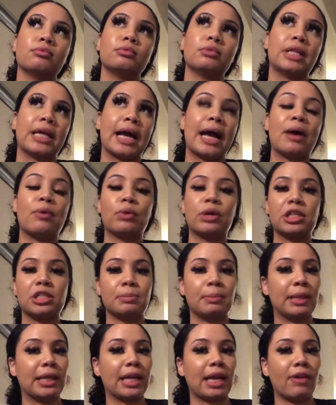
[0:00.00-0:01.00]
like, I wanted
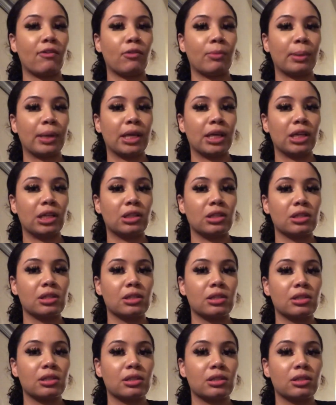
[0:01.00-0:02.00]
to be like everybody
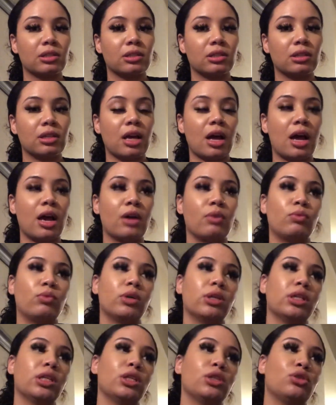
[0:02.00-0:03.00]
else. I
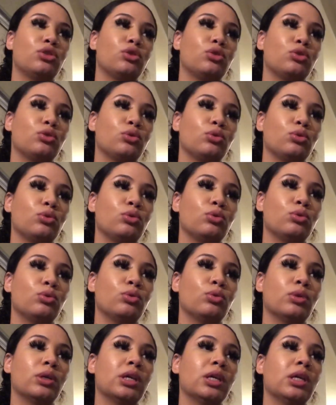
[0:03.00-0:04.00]
wanted
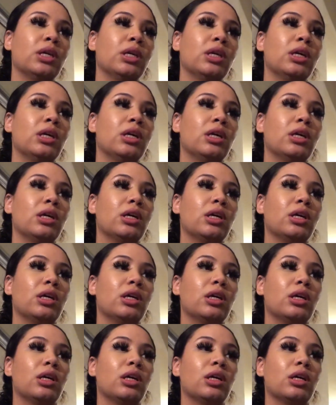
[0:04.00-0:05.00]
to
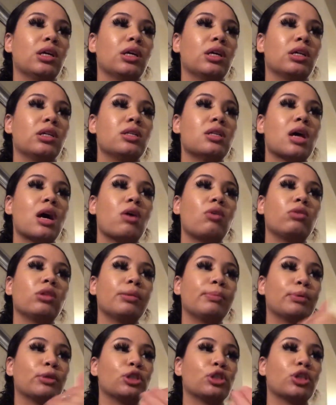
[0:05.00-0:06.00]
not
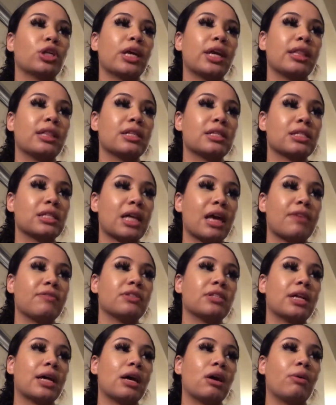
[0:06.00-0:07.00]
only portray this
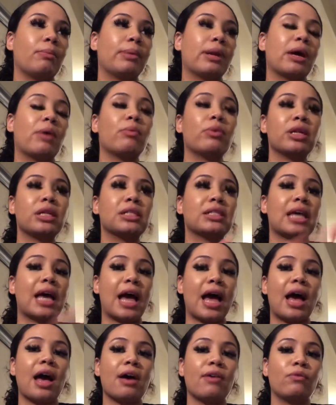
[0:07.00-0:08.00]
lifestyle, but I wanted to
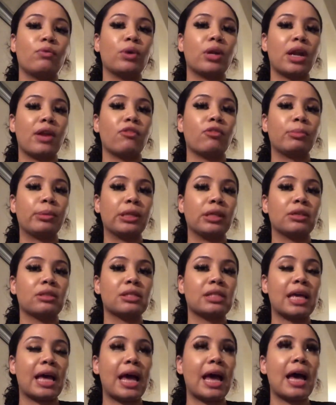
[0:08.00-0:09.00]
have what everybody
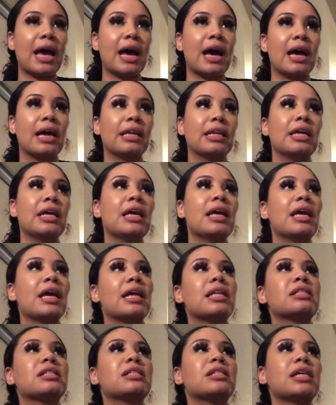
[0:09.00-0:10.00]
else had,
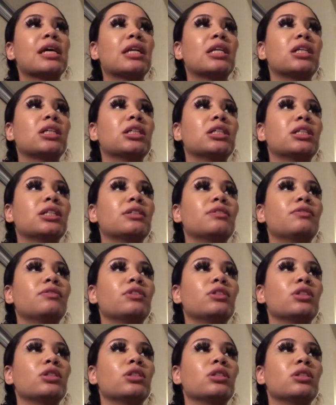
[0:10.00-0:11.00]
instead
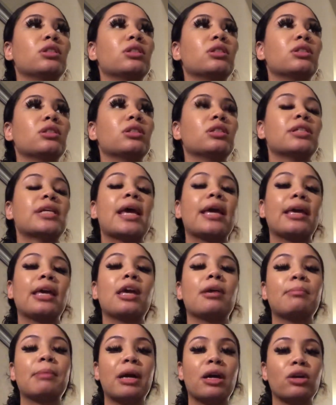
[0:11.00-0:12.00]
of
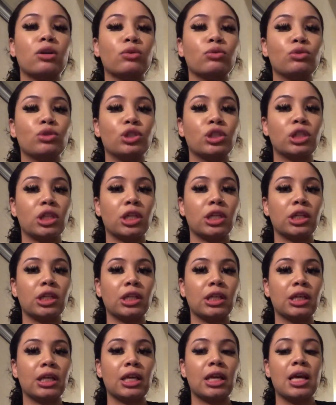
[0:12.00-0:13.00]
taking my own
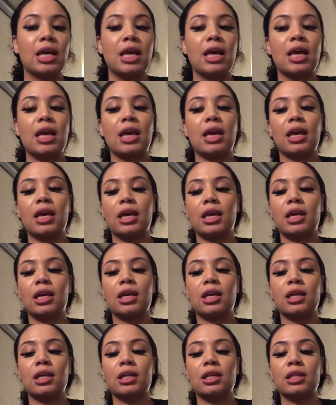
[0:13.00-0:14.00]
journey.
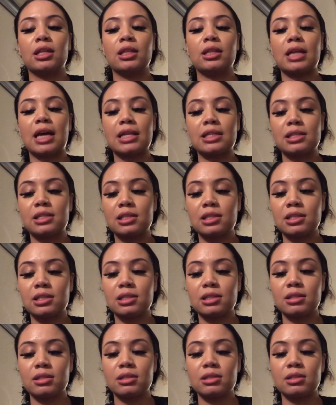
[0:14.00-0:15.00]
And
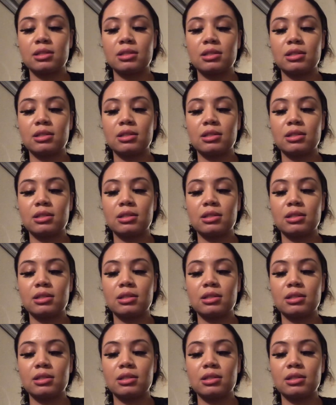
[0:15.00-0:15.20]
that's